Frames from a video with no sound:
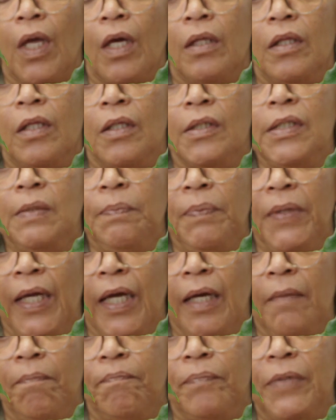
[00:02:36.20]
This
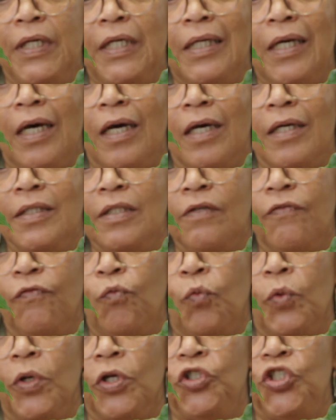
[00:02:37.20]
plant, because of
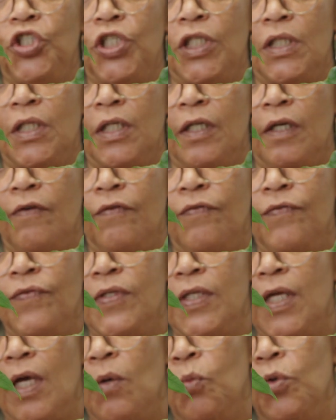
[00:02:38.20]
where she
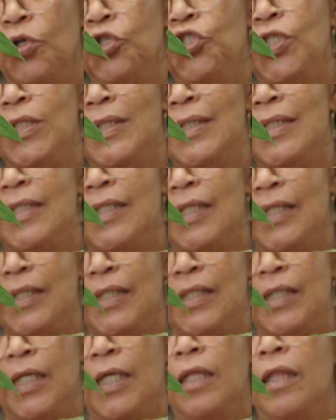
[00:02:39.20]
lives and where she
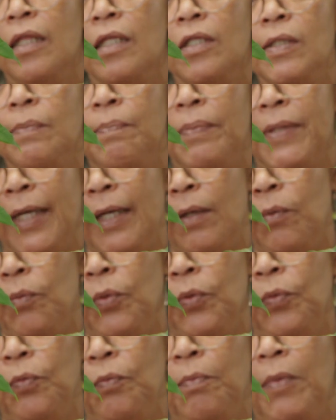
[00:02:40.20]
sits in this plant
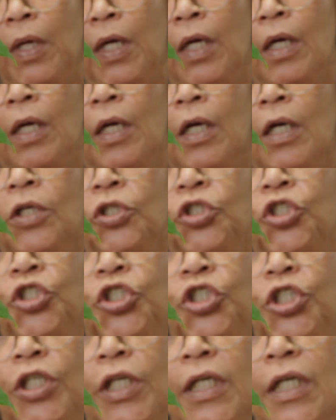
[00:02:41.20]
room,
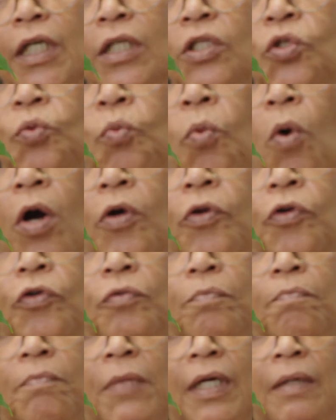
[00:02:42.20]
she gets
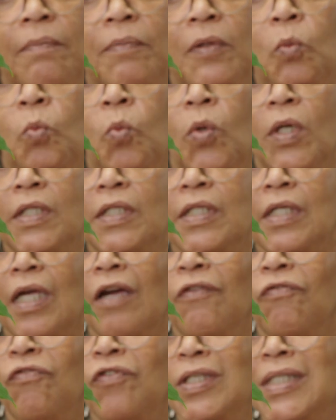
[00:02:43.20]
watered maybe once
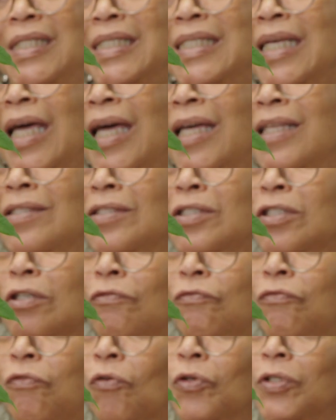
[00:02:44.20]
every 10 to
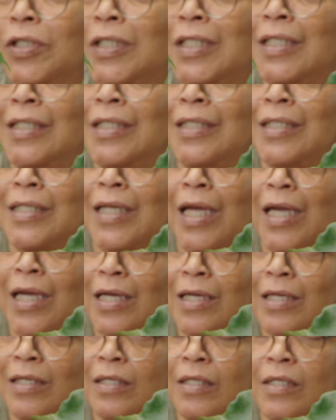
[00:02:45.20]
14
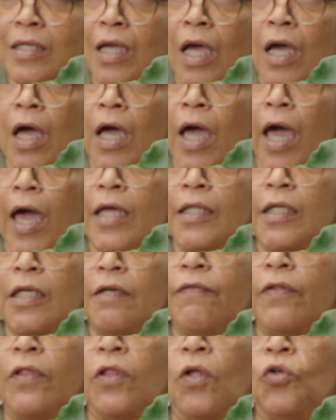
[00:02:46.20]
days. And
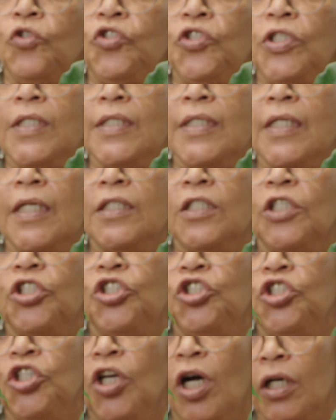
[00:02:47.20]
even though she's in a
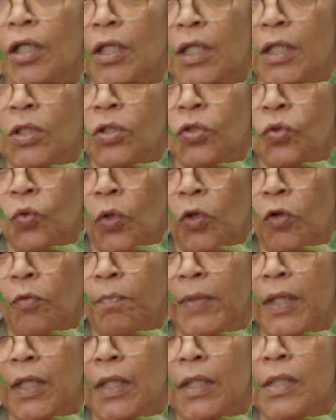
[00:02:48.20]
chunky soil
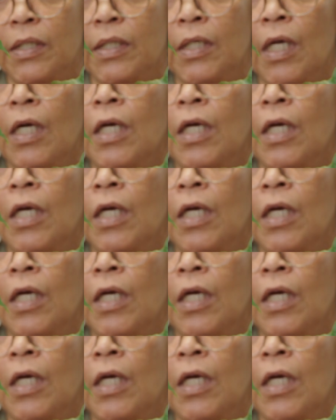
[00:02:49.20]
mix,